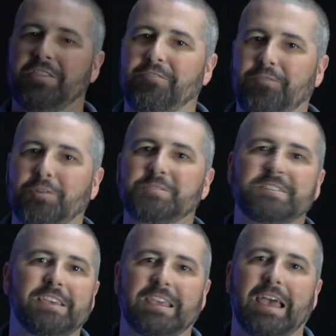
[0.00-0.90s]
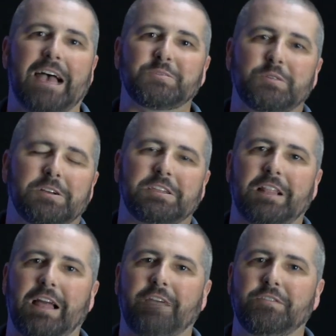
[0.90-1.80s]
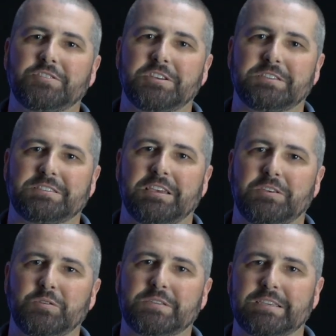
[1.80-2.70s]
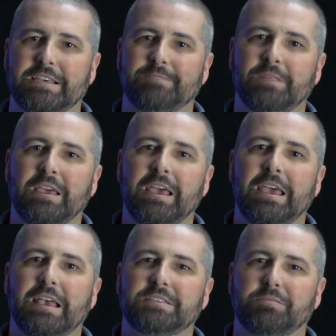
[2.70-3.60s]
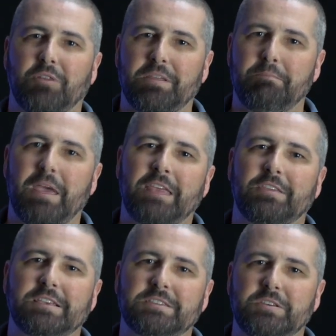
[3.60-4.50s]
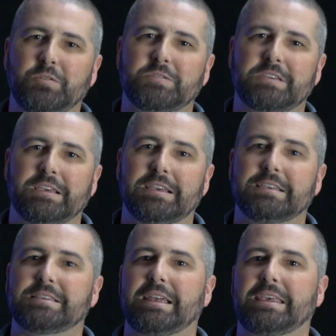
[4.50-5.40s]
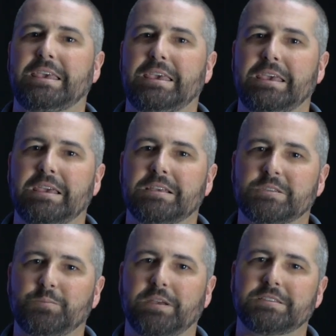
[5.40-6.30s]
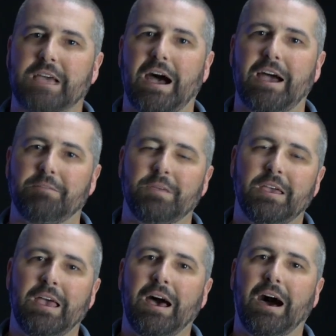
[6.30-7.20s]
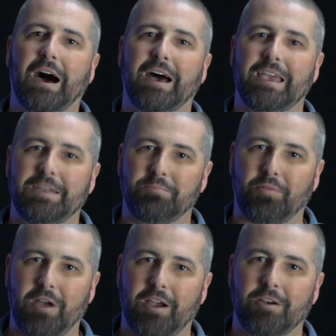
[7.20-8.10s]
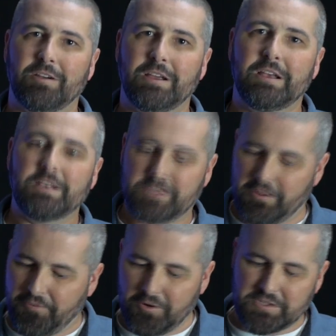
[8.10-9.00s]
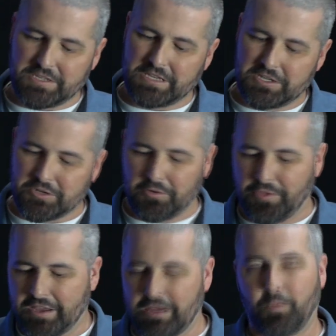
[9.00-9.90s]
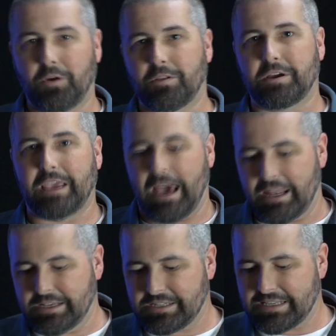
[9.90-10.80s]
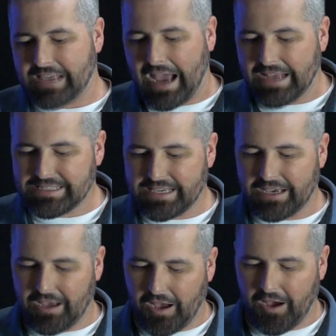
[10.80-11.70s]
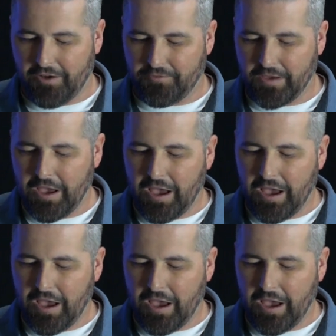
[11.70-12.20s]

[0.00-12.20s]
The first thing as we look at the life of Jesus that you see is one of the main things that you see is that he spent time in prayer. So the first essential thing that we'll look at is this idea of